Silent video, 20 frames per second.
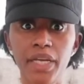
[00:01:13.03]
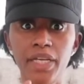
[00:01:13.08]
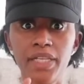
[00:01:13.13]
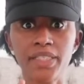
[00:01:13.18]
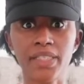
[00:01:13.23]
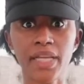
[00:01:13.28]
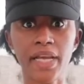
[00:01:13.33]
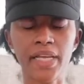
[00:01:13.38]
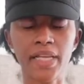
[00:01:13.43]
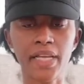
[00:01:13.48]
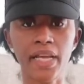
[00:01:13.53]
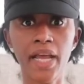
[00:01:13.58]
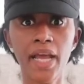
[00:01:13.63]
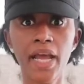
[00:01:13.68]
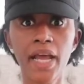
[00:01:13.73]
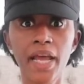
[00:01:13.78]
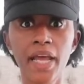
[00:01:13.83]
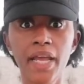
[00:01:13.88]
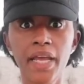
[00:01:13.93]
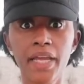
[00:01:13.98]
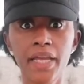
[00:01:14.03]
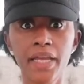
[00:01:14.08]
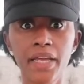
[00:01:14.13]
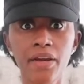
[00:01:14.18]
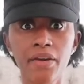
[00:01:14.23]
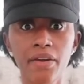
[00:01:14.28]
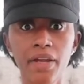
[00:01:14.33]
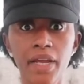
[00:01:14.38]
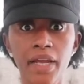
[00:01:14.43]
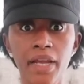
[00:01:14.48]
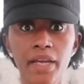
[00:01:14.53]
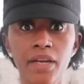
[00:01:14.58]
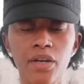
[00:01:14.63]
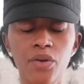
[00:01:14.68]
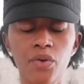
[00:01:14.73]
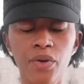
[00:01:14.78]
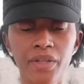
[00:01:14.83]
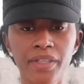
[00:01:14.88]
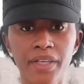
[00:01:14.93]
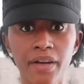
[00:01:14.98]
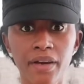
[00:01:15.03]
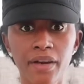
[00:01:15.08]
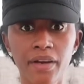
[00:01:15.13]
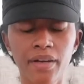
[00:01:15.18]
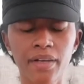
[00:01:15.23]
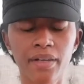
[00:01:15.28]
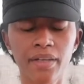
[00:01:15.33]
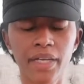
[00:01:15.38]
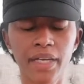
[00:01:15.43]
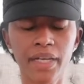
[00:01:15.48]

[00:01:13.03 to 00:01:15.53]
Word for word: It's a here in the North Carolina